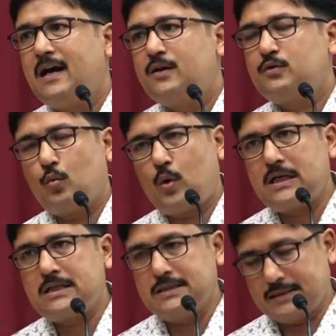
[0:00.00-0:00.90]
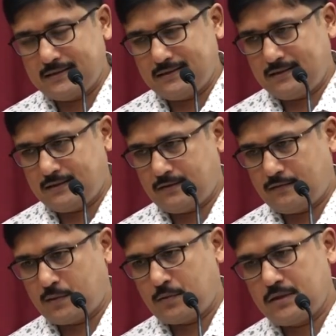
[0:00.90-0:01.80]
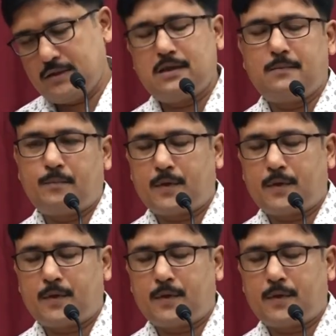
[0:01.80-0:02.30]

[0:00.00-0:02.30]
So what the, one of the